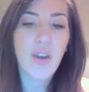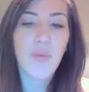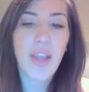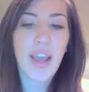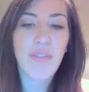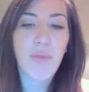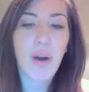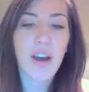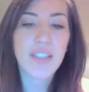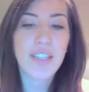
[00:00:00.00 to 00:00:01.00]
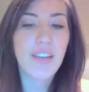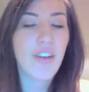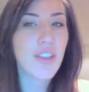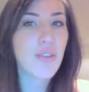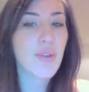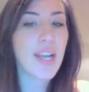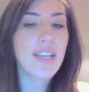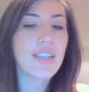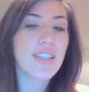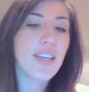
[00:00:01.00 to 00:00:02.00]
we have positive on the
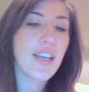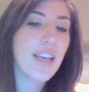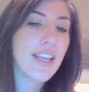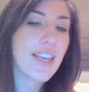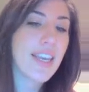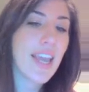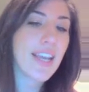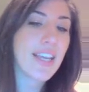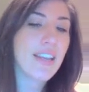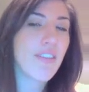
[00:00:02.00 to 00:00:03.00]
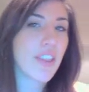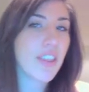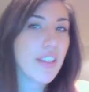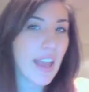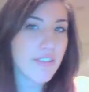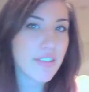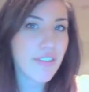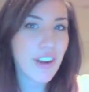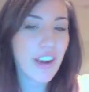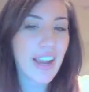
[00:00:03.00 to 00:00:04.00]
right, negative on the left
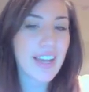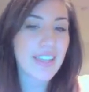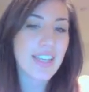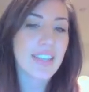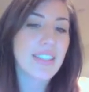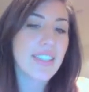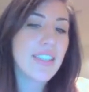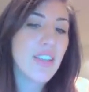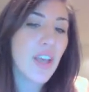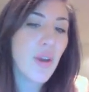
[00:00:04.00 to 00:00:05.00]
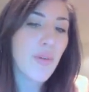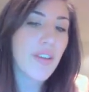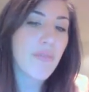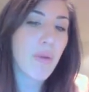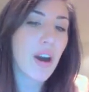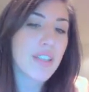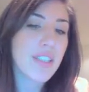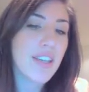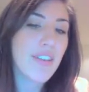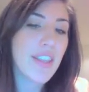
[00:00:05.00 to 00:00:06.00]
for our x-axis. We have
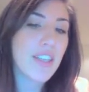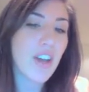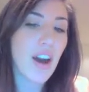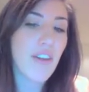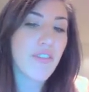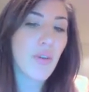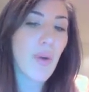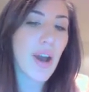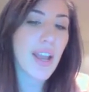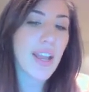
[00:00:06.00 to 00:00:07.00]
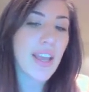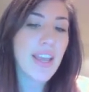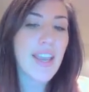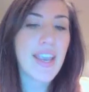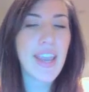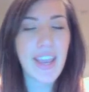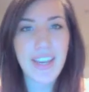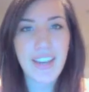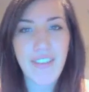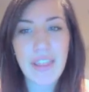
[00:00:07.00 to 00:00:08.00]
positive at the top for the y,
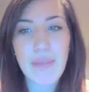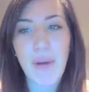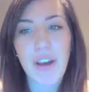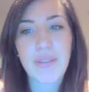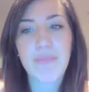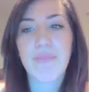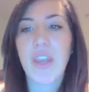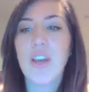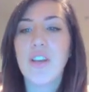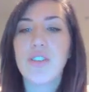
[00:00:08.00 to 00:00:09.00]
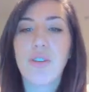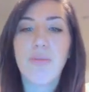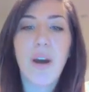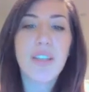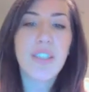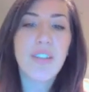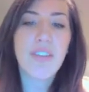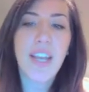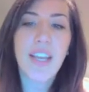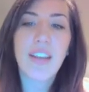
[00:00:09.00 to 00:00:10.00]
negative at the bottom. So positive,
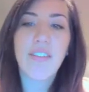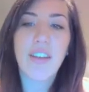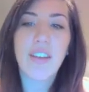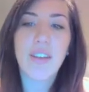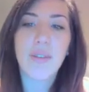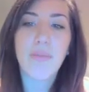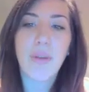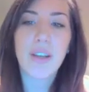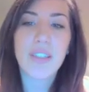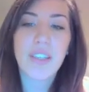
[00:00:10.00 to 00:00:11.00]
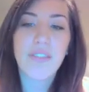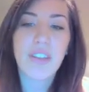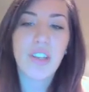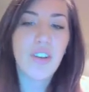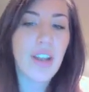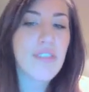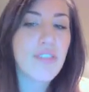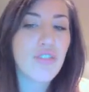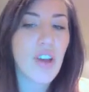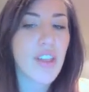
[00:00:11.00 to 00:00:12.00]
negative, positive. You don't have
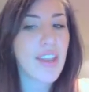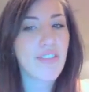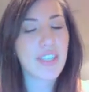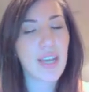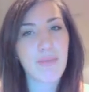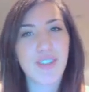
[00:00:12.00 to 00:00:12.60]
to draw that every time,